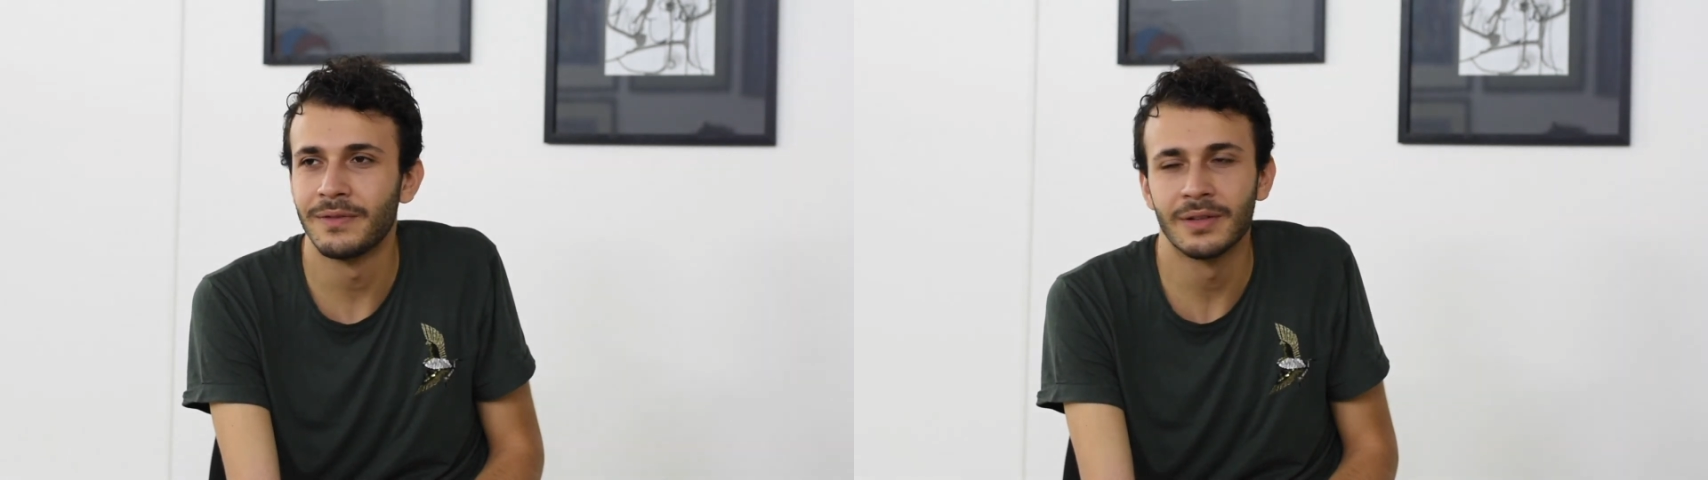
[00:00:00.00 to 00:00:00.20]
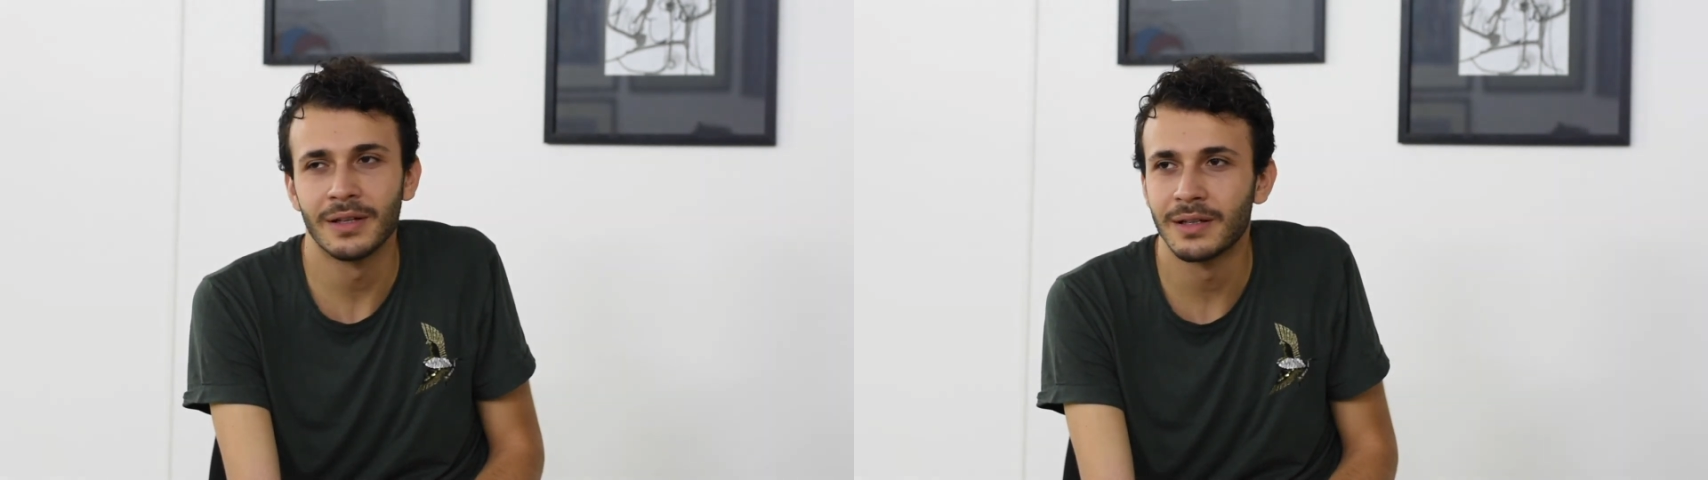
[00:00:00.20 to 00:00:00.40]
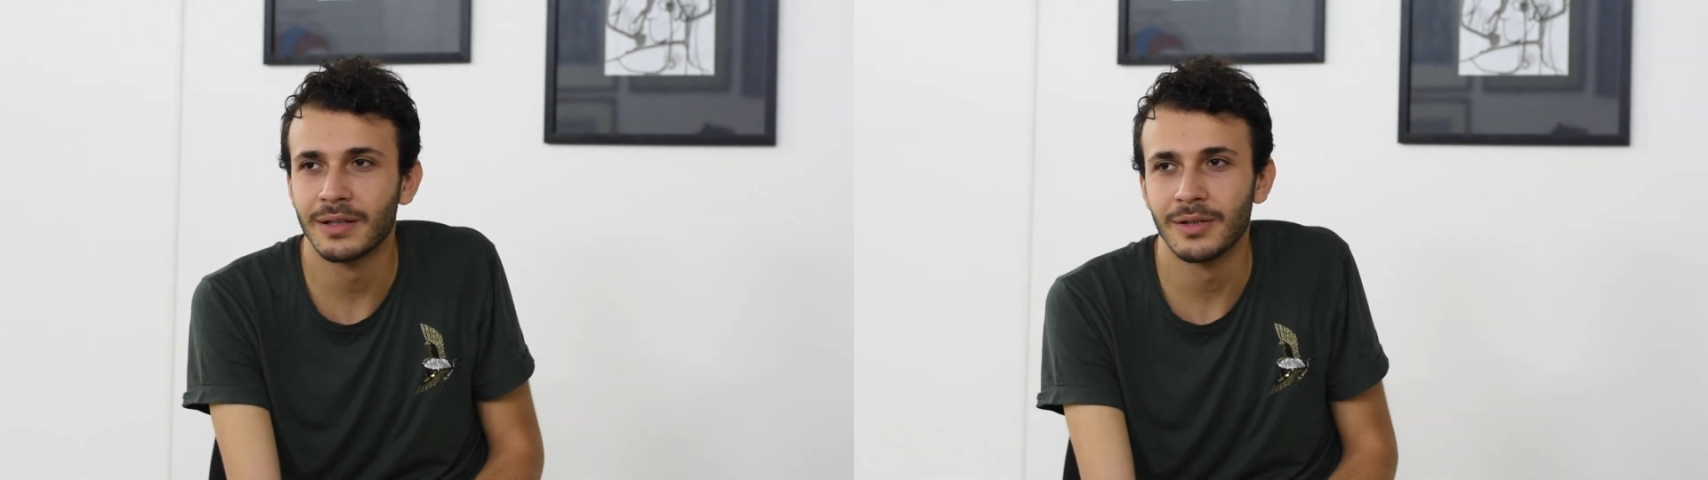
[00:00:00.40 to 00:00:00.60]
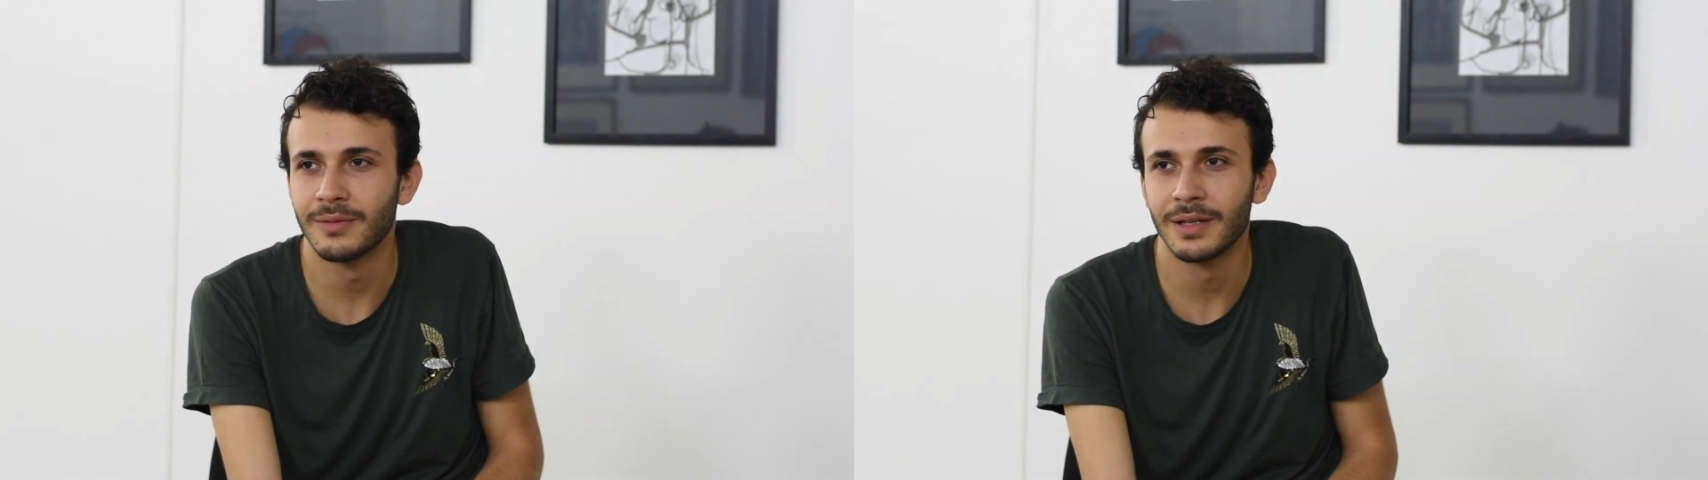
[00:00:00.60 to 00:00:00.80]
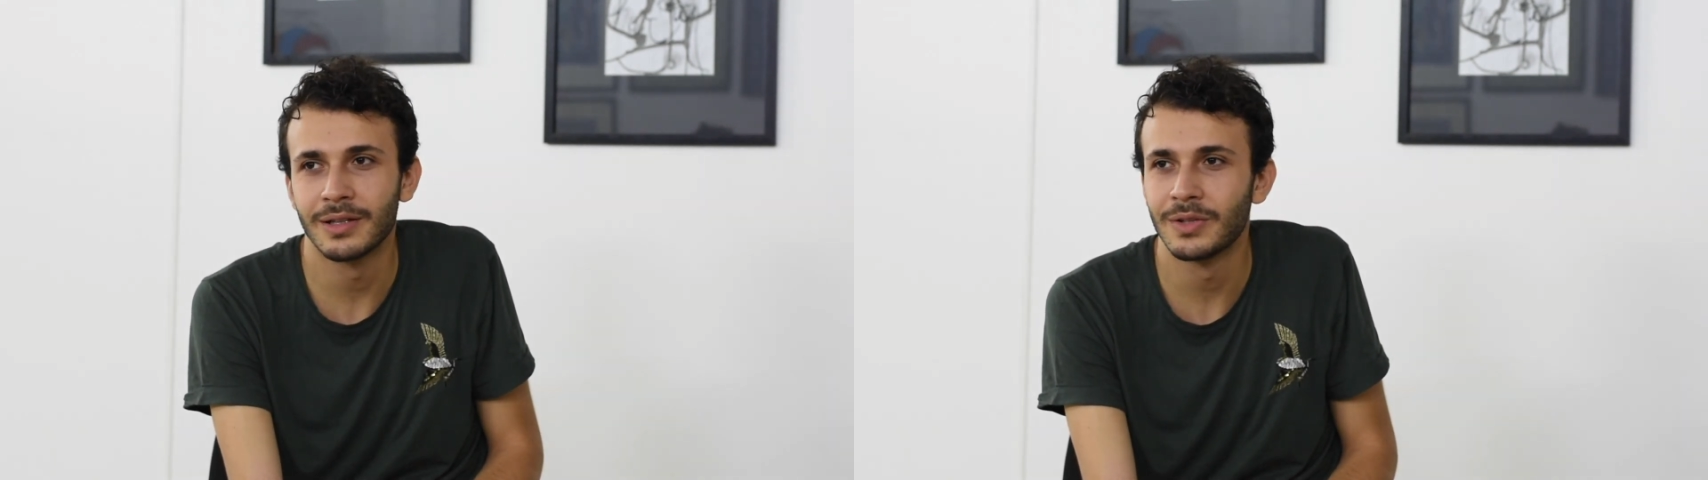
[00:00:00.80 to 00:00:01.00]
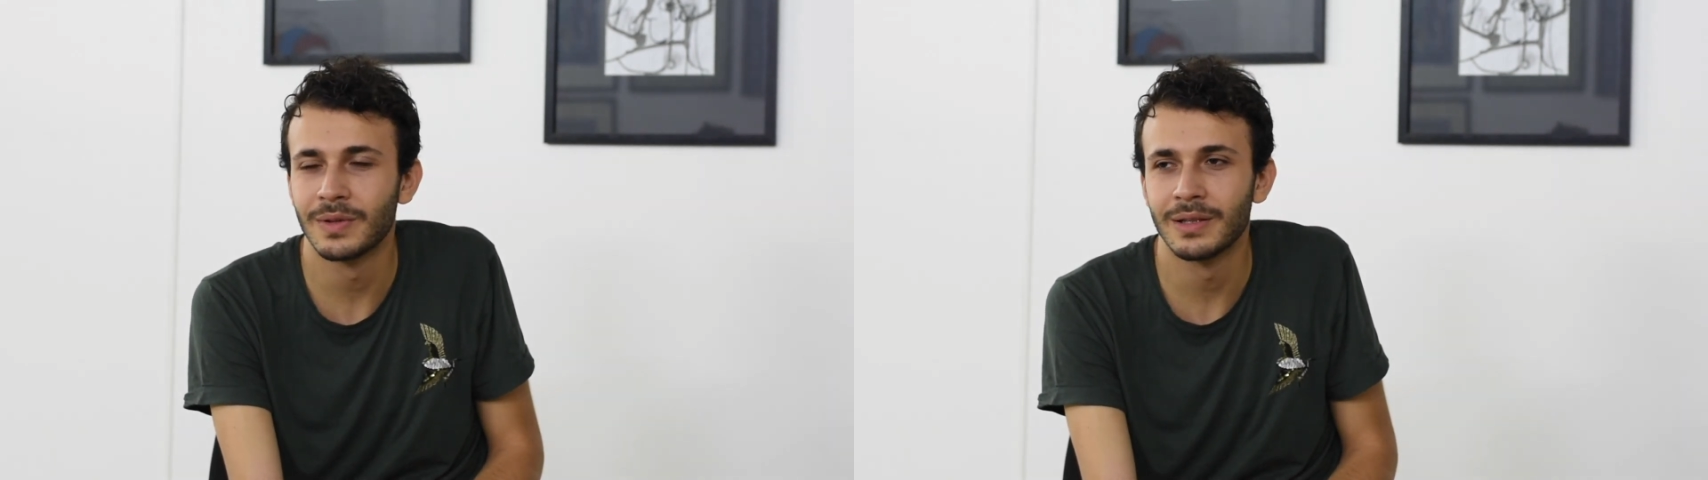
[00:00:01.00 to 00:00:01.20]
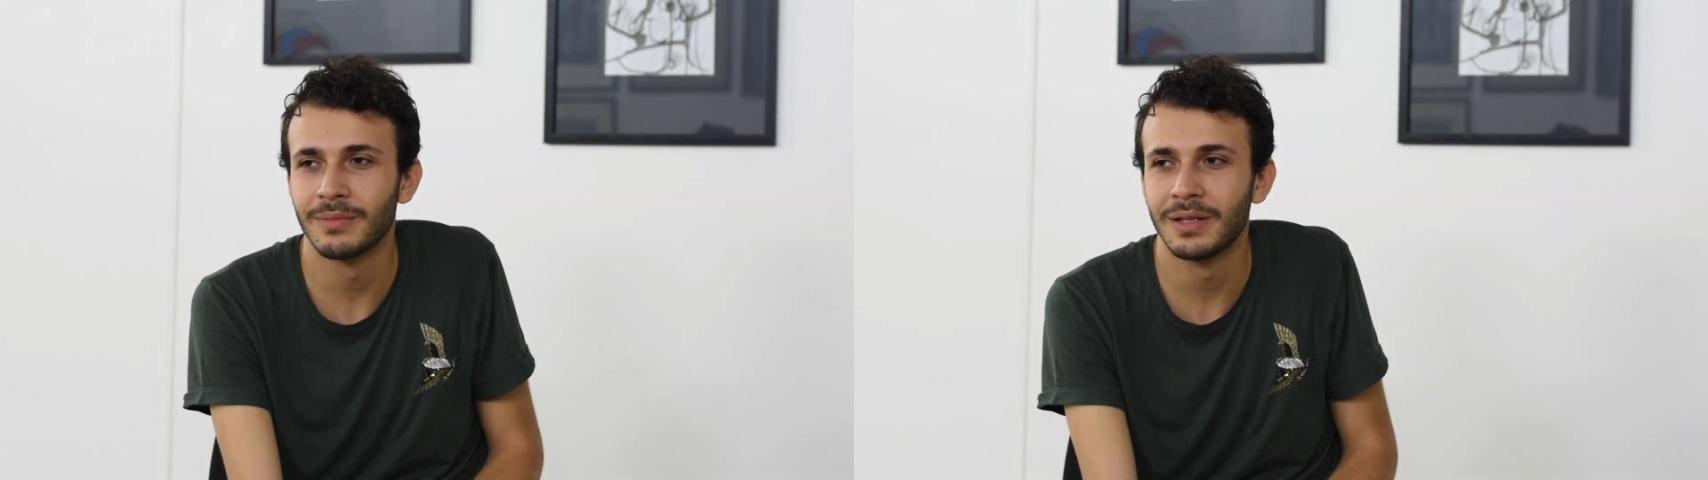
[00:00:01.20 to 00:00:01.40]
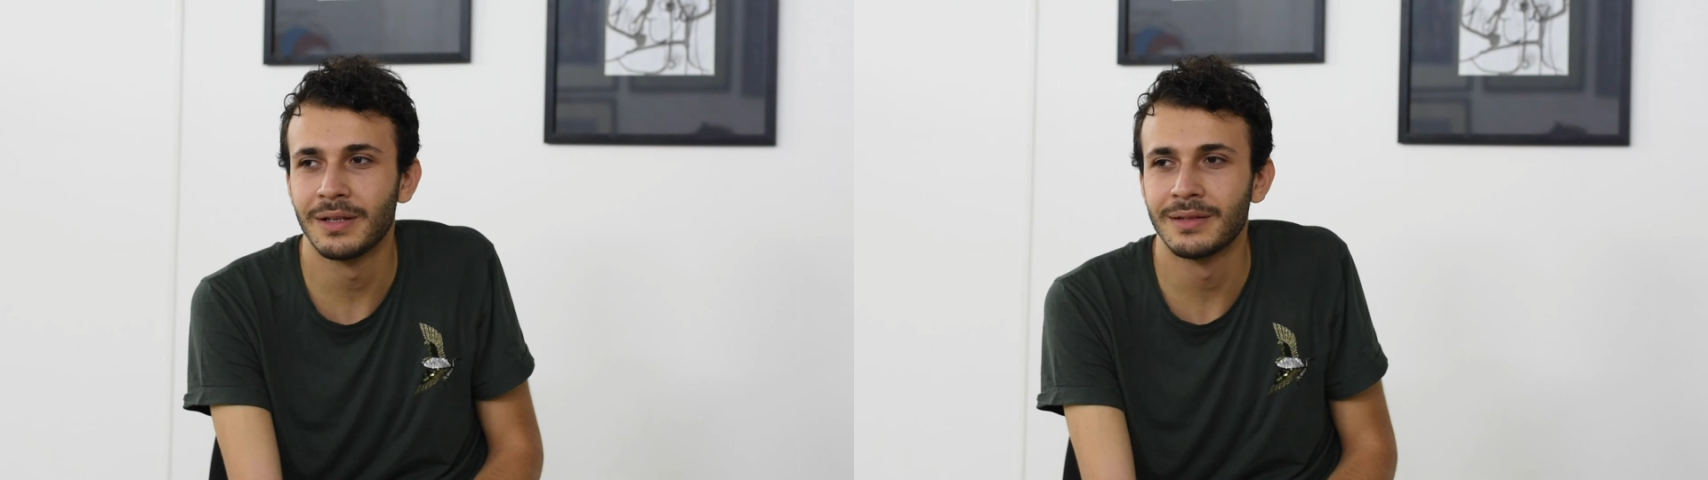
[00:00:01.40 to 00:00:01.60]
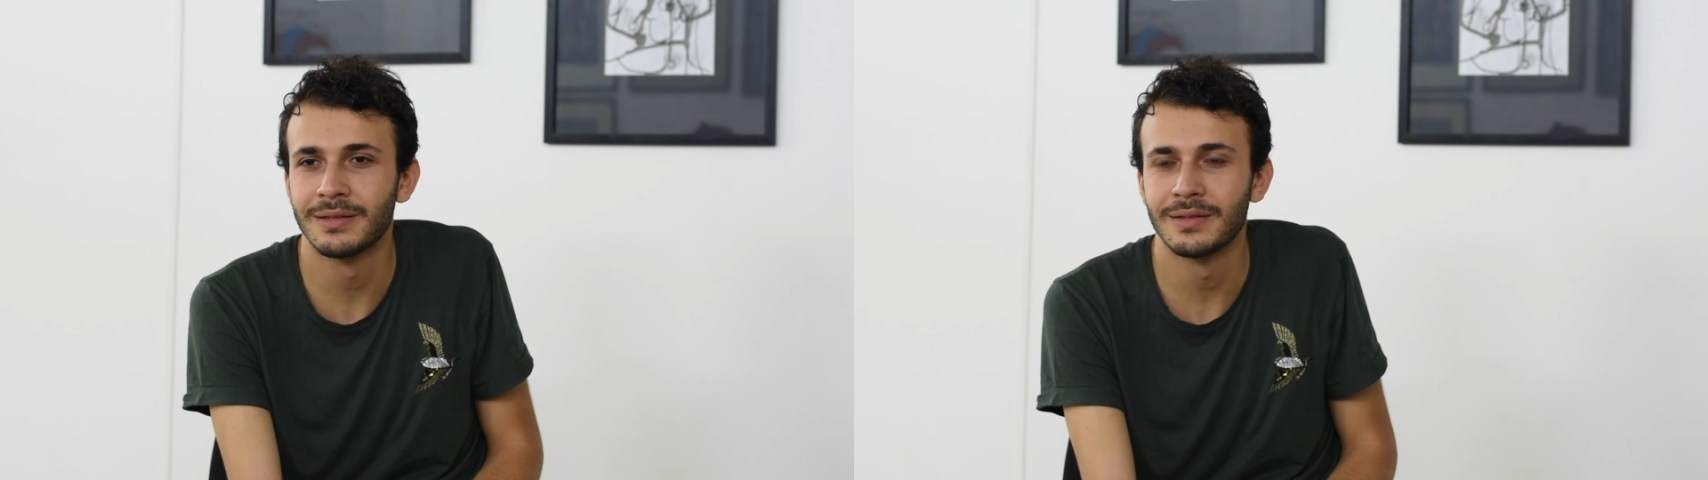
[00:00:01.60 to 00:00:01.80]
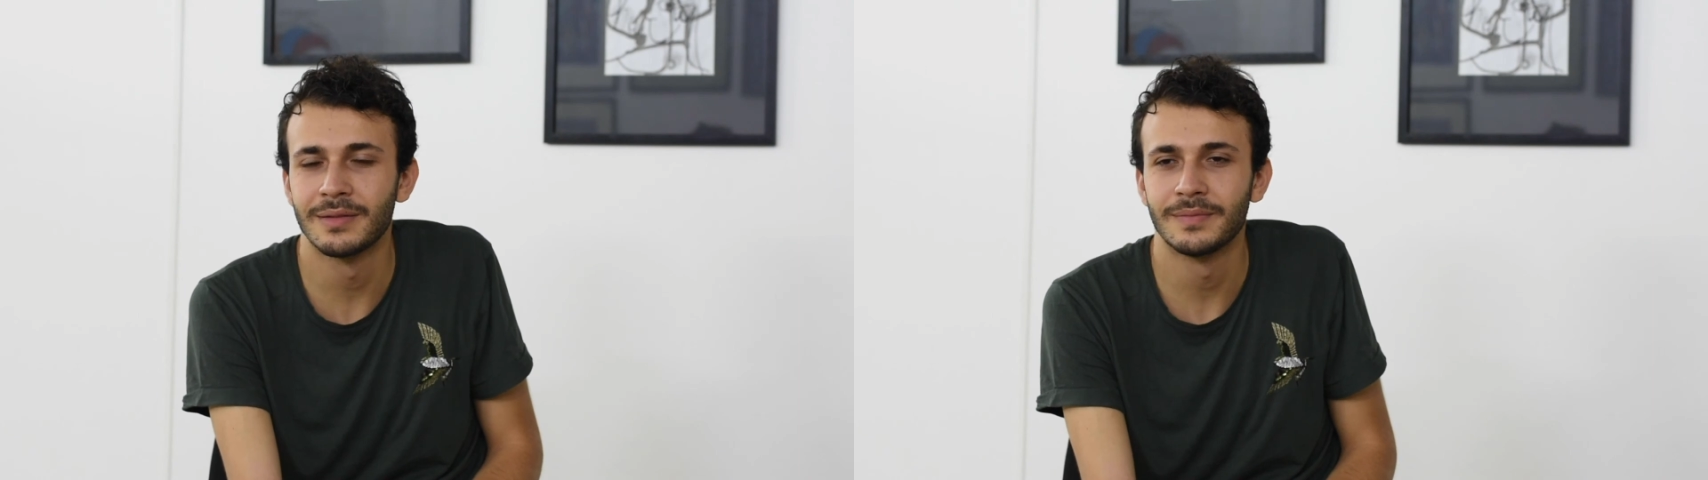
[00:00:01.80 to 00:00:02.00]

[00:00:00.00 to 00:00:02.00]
you're not going to go back to it because